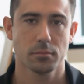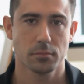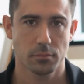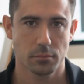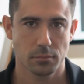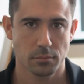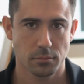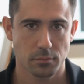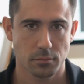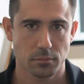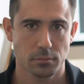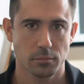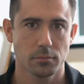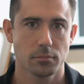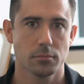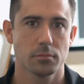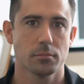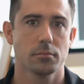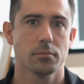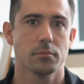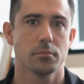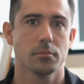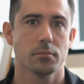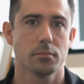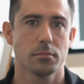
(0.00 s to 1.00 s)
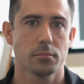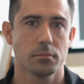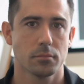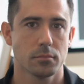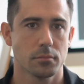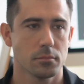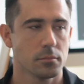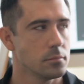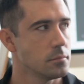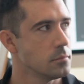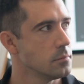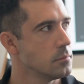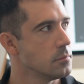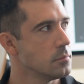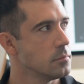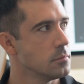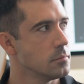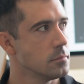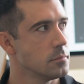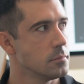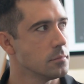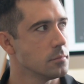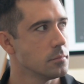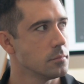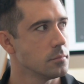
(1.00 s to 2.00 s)

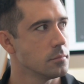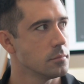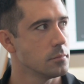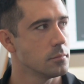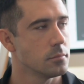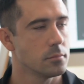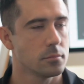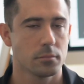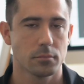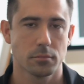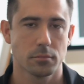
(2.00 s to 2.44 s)
(not speaking)